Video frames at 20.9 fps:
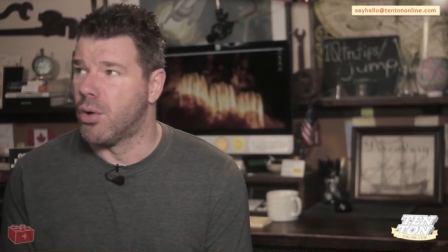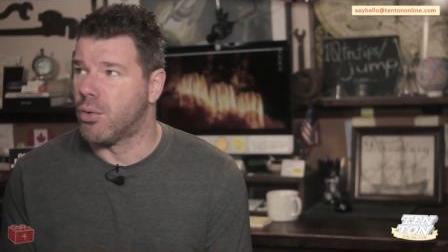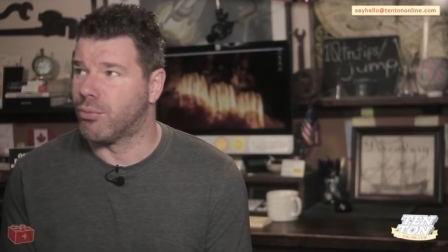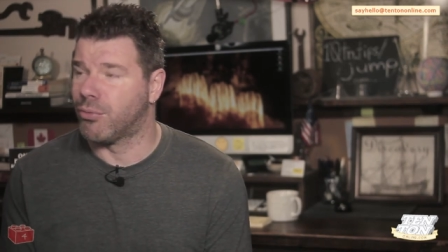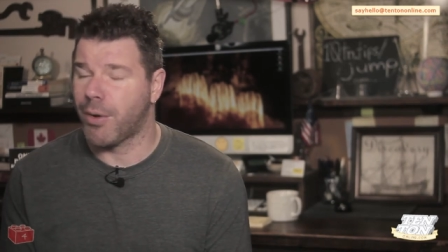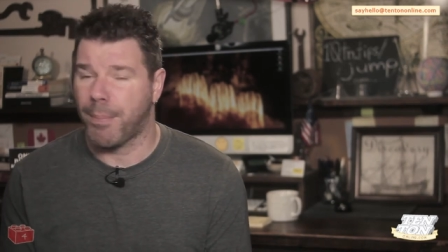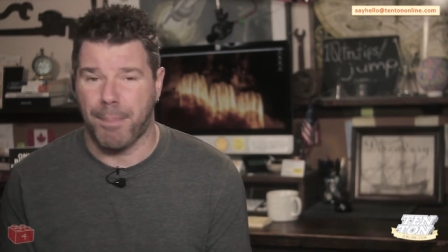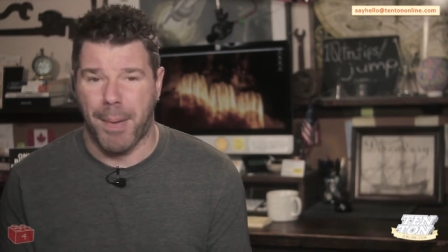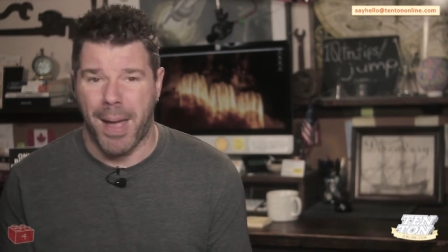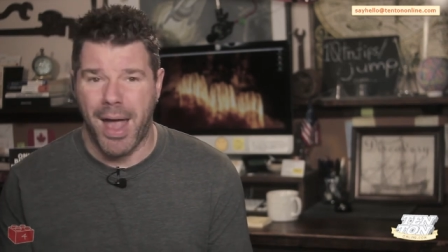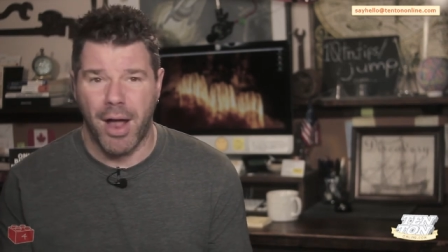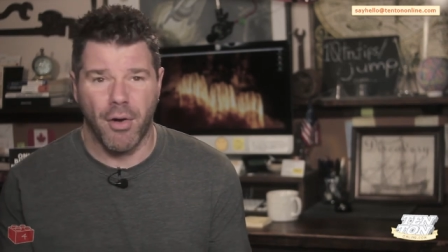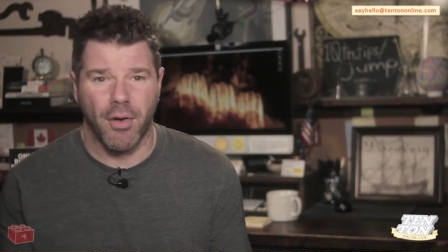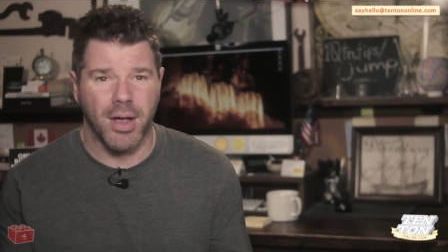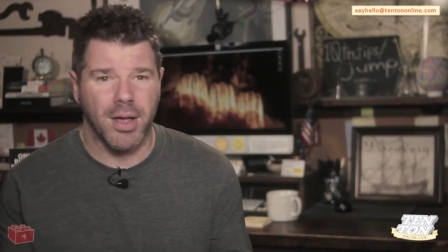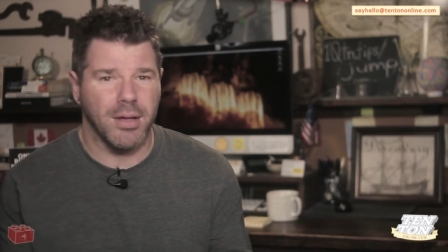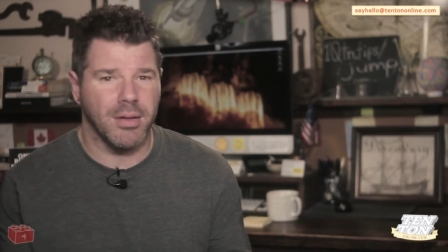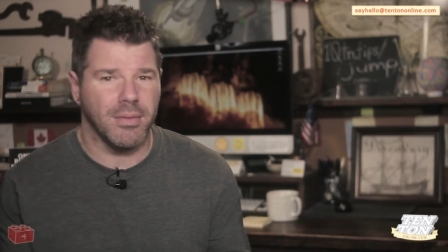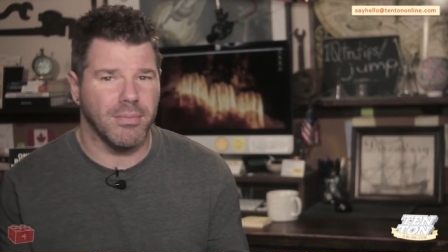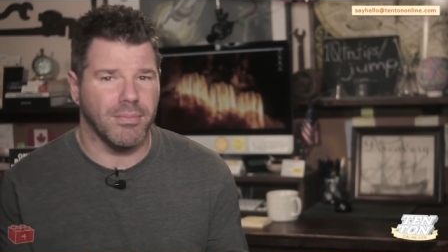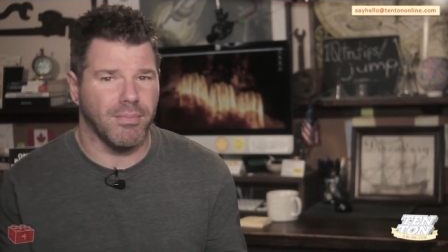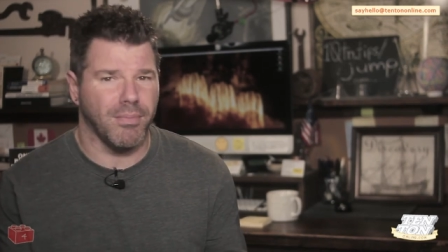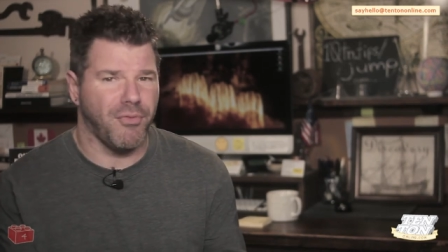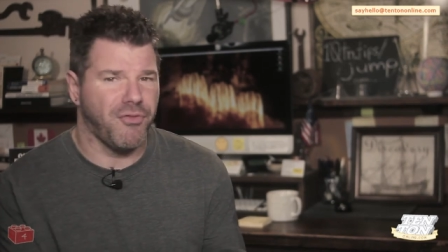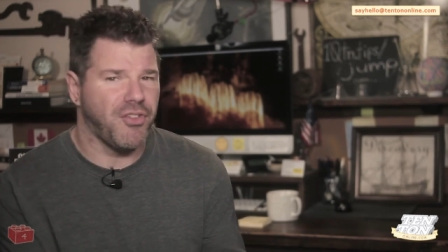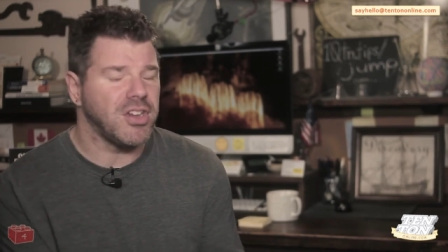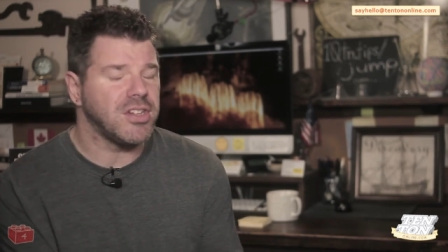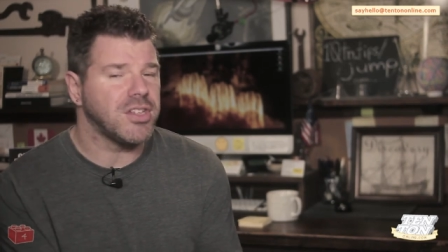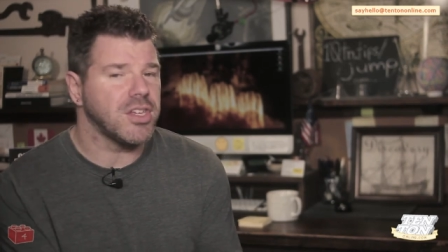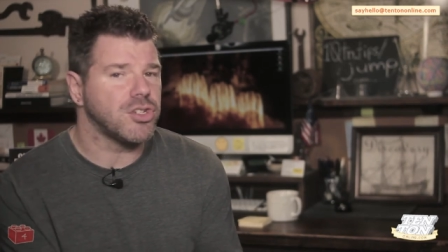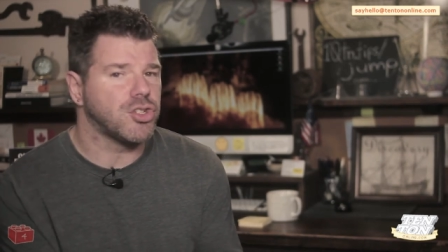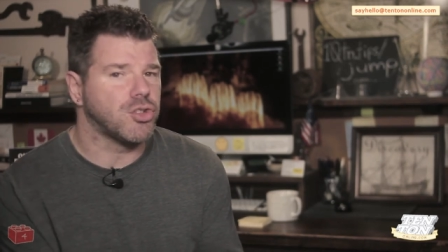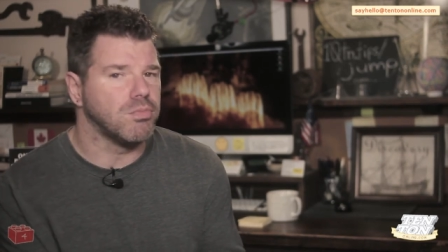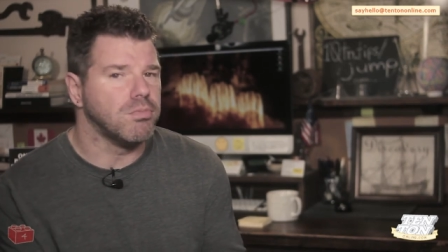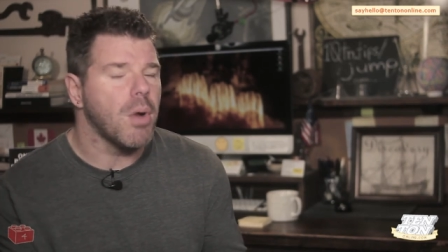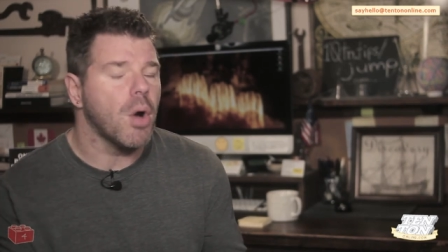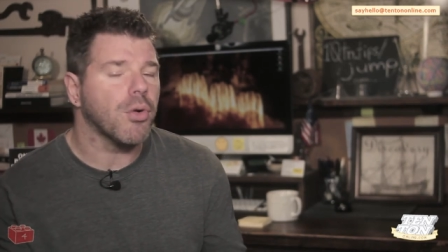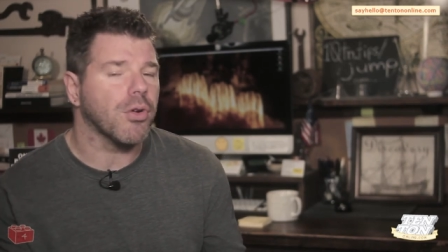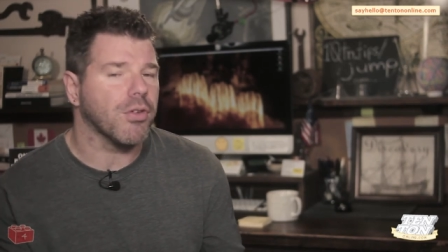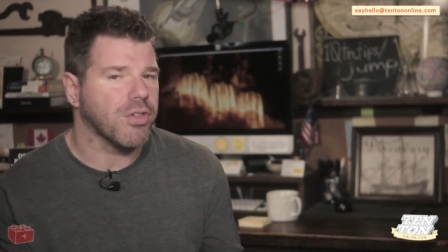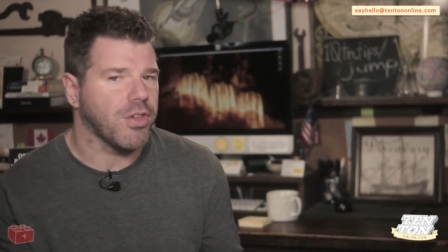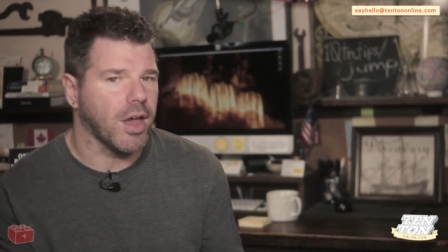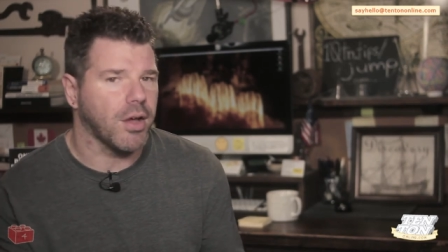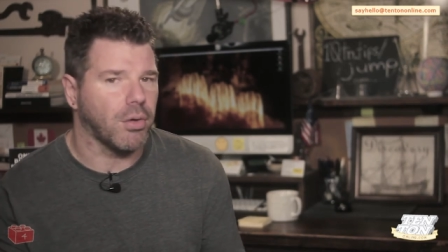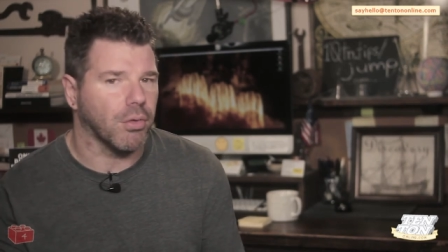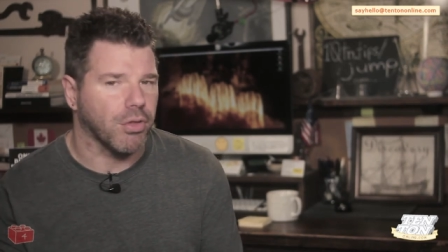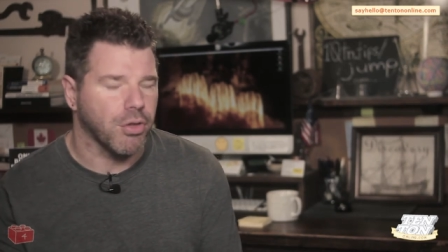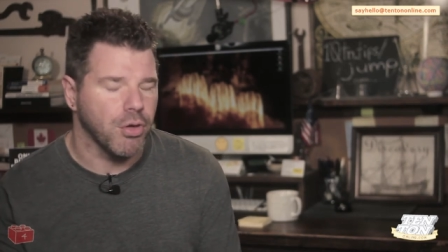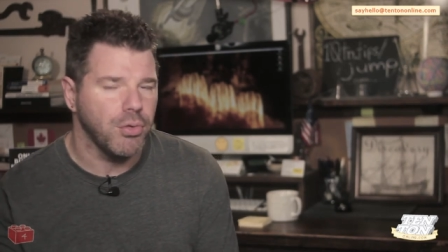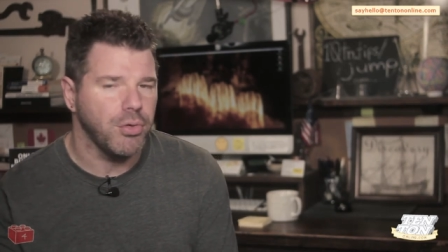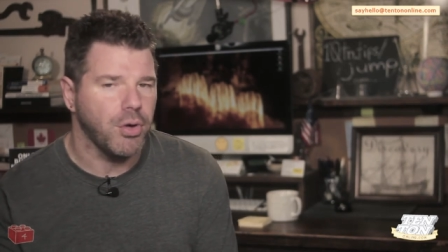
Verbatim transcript: repairing vintage motorcycles, who